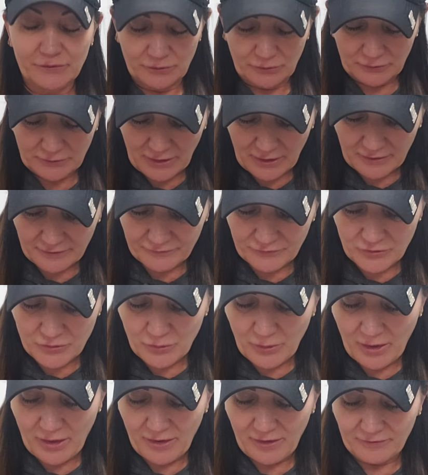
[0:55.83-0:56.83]
So a lot of
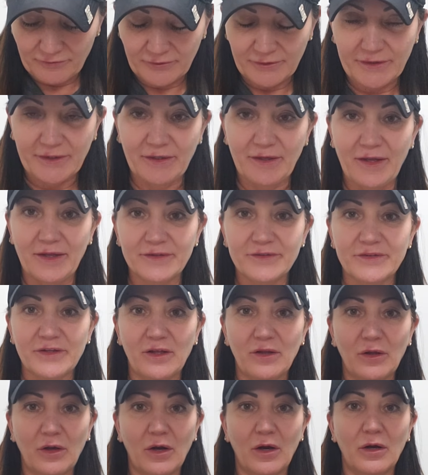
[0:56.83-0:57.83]
you have like a
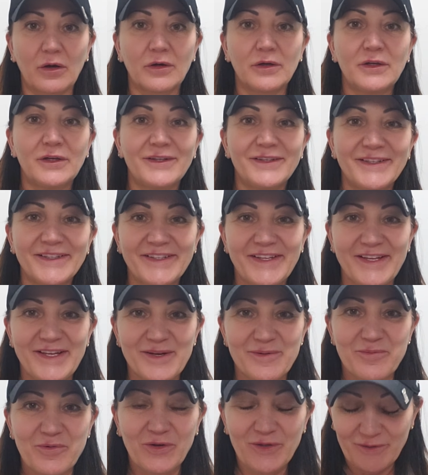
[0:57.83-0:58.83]
SLR
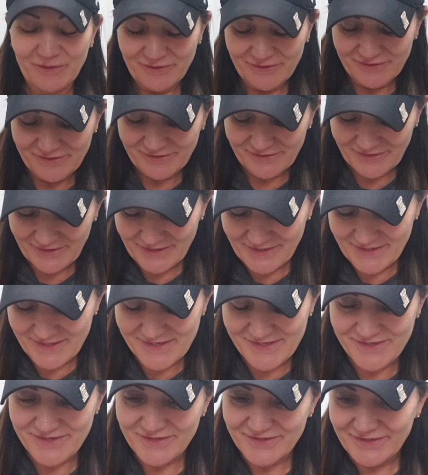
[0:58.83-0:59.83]
camera
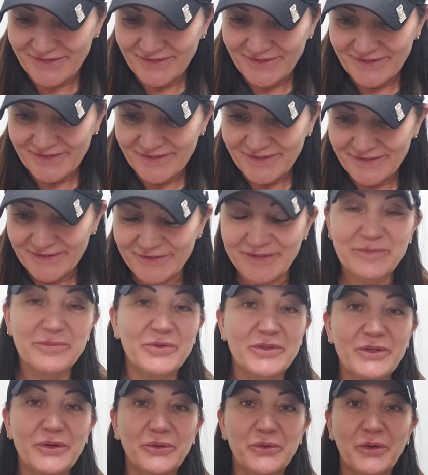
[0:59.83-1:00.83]
and
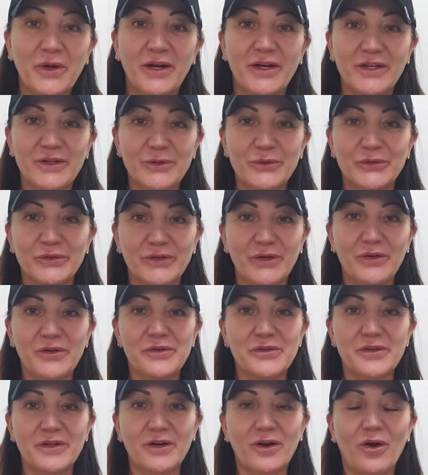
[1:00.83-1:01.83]
simply don't know how to use it
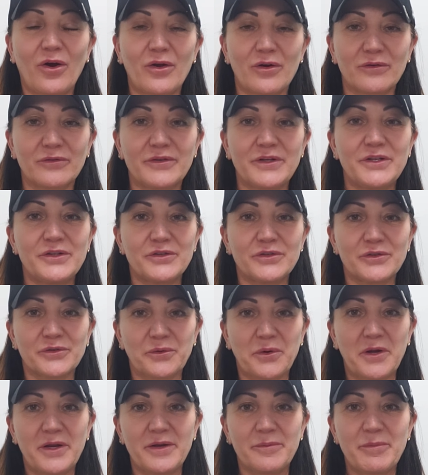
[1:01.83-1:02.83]
other than auto features,
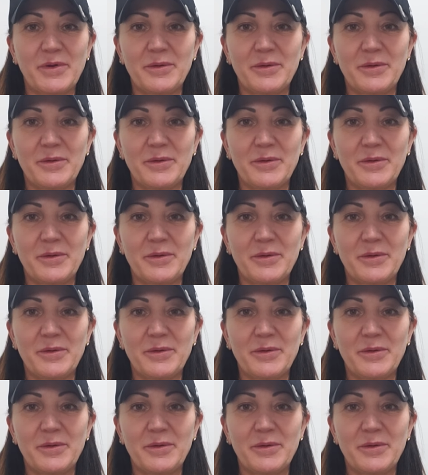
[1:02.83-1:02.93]
right?